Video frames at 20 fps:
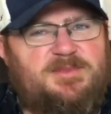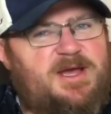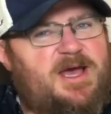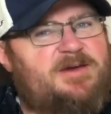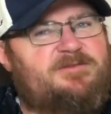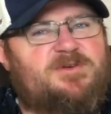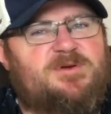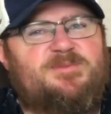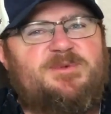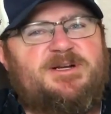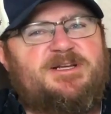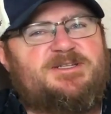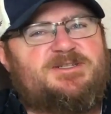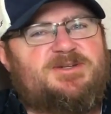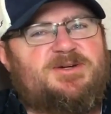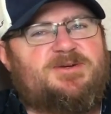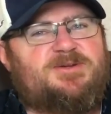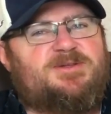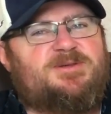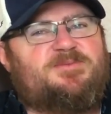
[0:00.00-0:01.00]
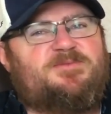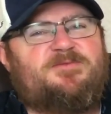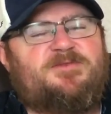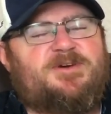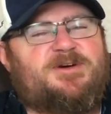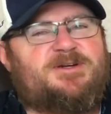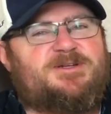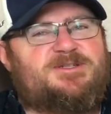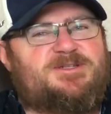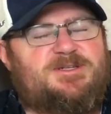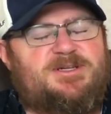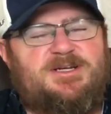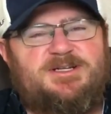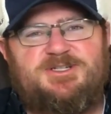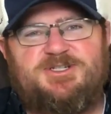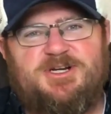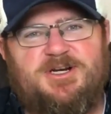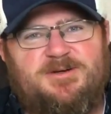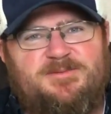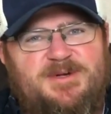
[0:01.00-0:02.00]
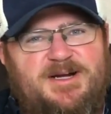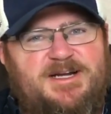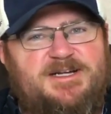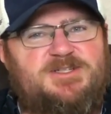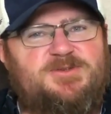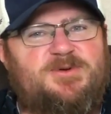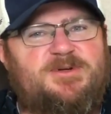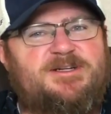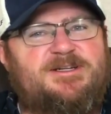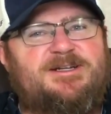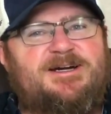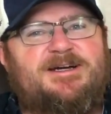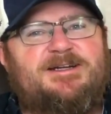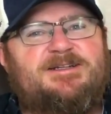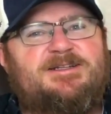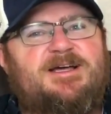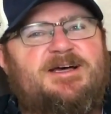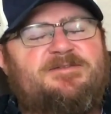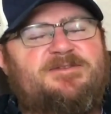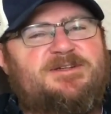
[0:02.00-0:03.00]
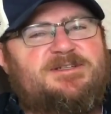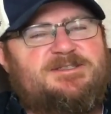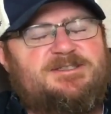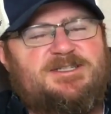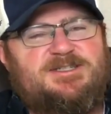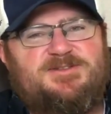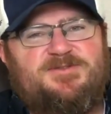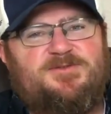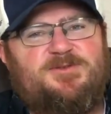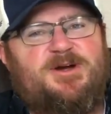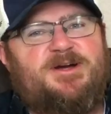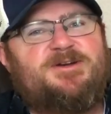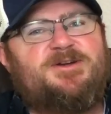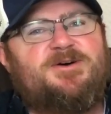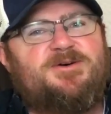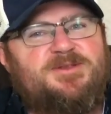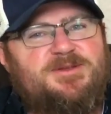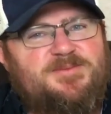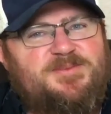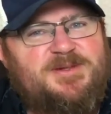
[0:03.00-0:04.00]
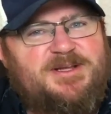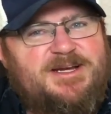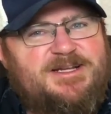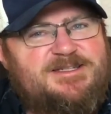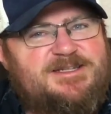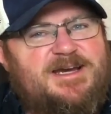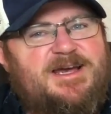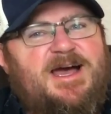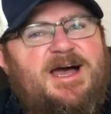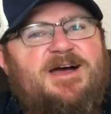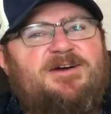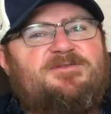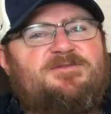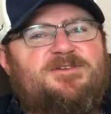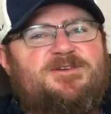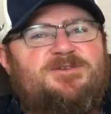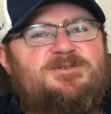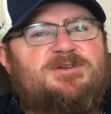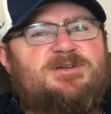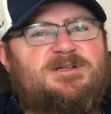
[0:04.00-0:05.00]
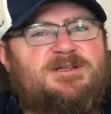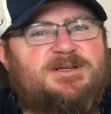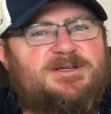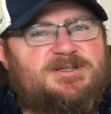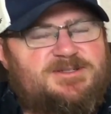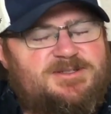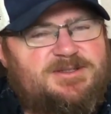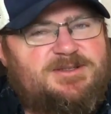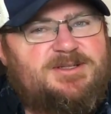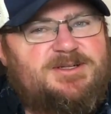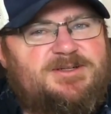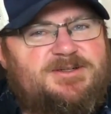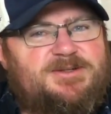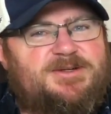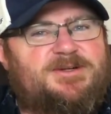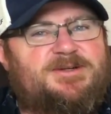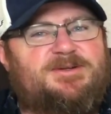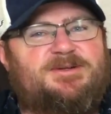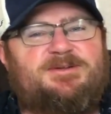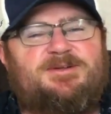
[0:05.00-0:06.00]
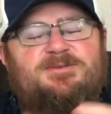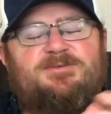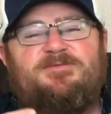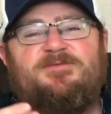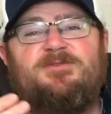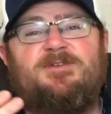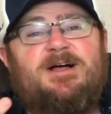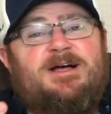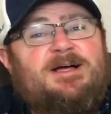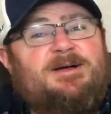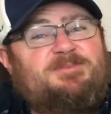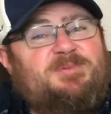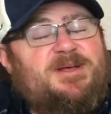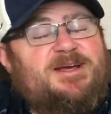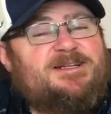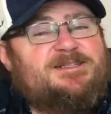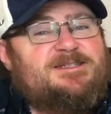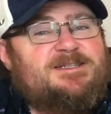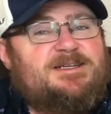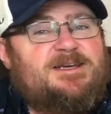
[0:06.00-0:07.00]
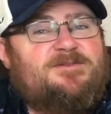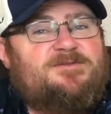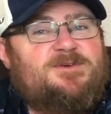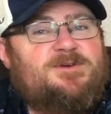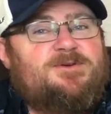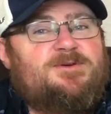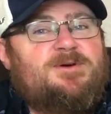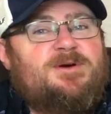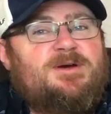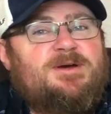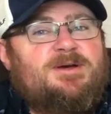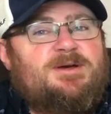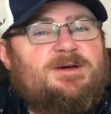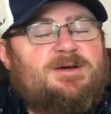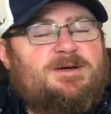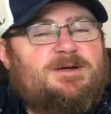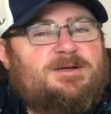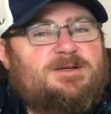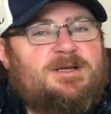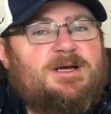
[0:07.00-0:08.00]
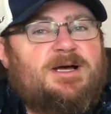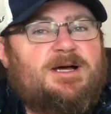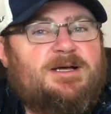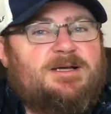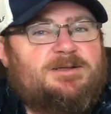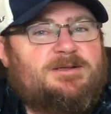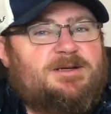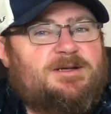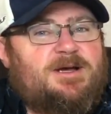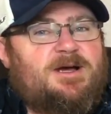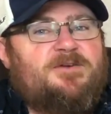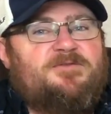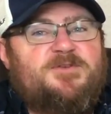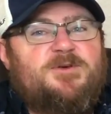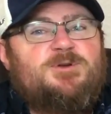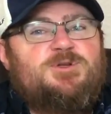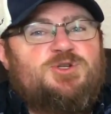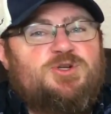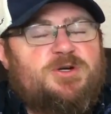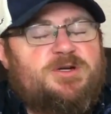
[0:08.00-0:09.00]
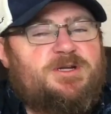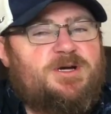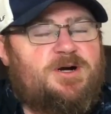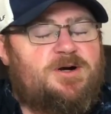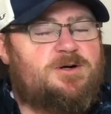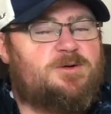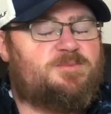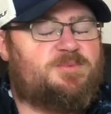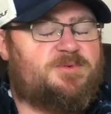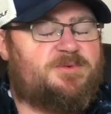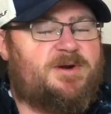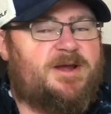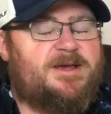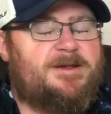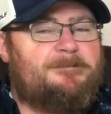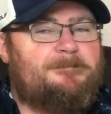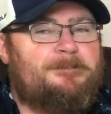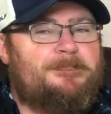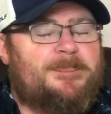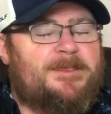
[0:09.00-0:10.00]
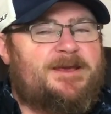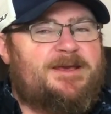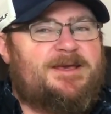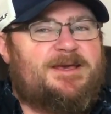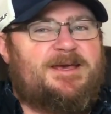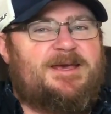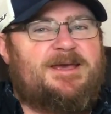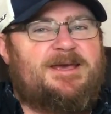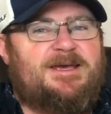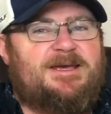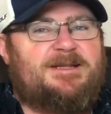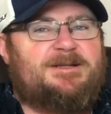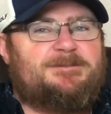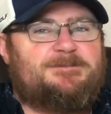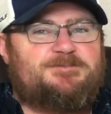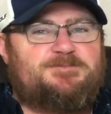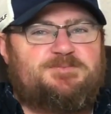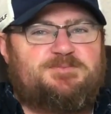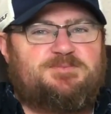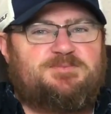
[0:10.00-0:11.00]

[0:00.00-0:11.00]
everybody's heard the verse, Jeremiah 29:11. It says, "For I know the plans I have for you, declares the Lord, plans to give you a future and a hope," right? And